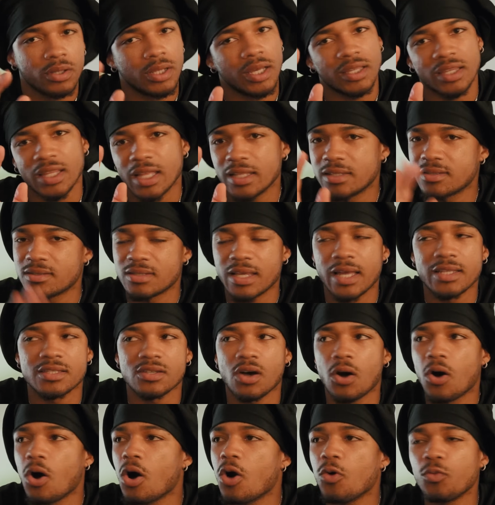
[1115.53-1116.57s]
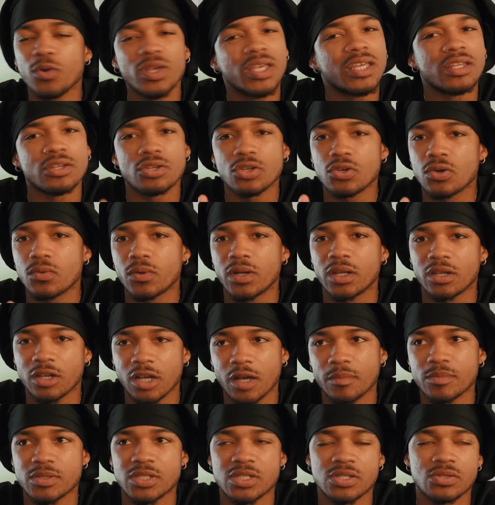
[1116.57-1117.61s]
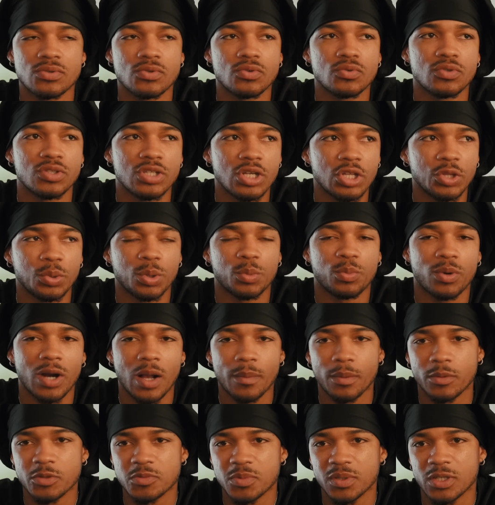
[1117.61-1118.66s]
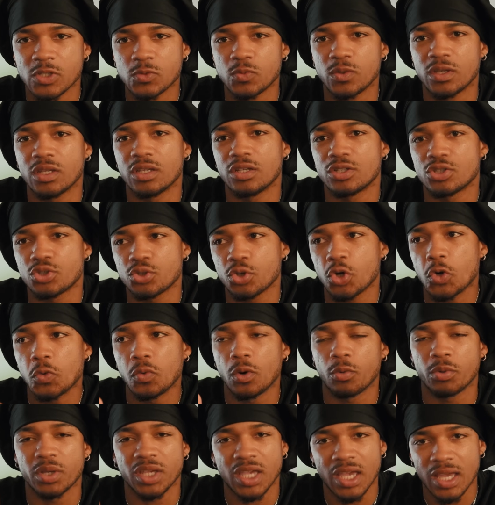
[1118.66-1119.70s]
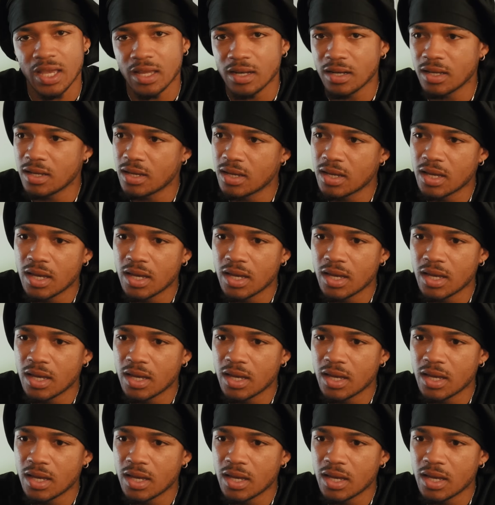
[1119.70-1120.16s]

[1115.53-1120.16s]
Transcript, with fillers: Like that's that's all we can do when it comes to dealing with problems because we can control what we can,